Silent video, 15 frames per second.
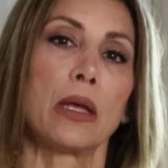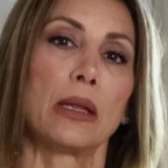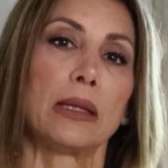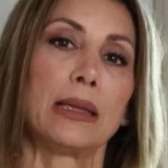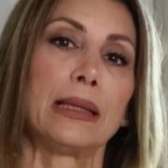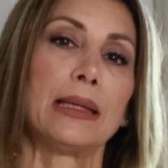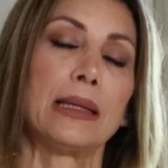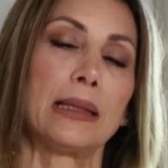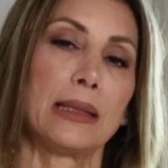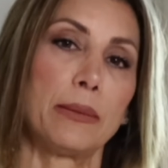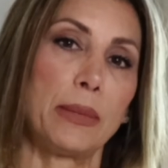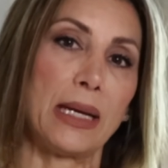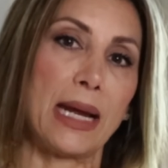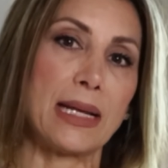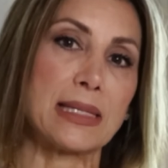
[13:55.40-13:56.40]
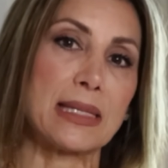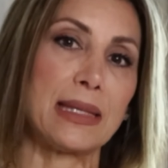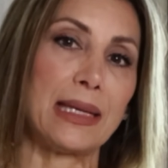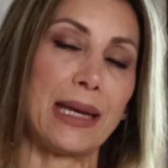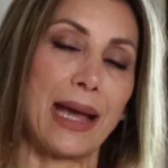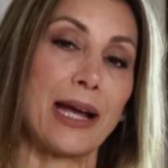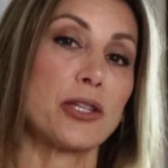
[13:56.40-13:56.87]
eliminates
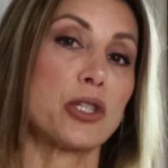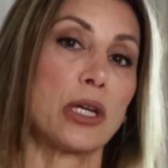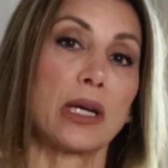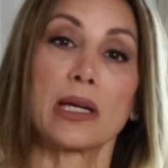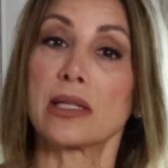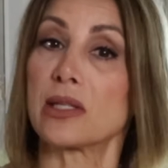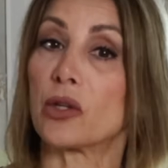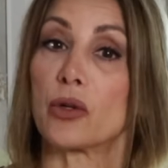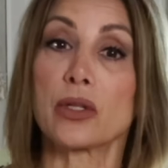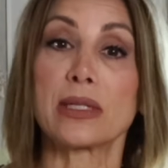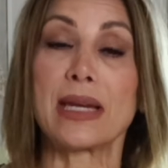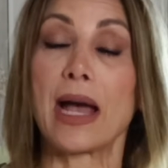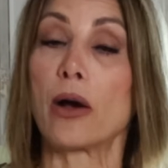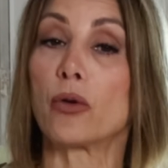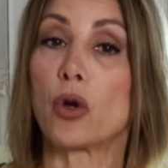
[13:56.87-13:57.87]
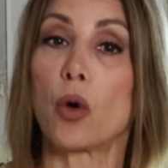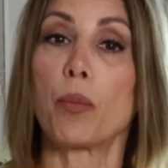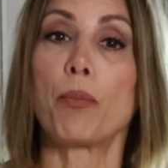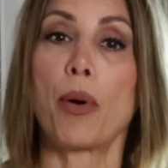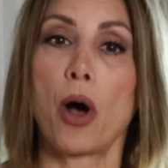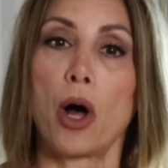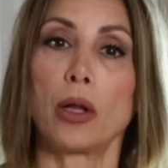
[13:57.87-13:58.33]
the etching because there is now no
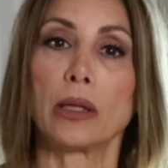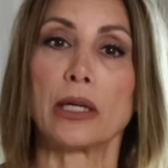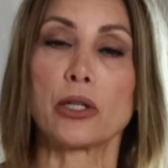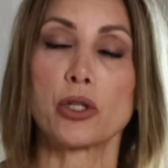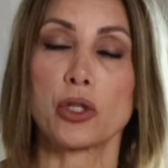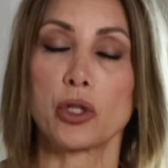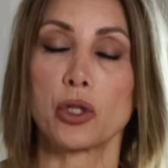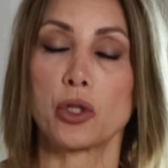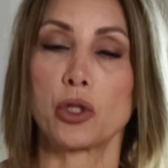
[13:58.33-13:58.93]
polish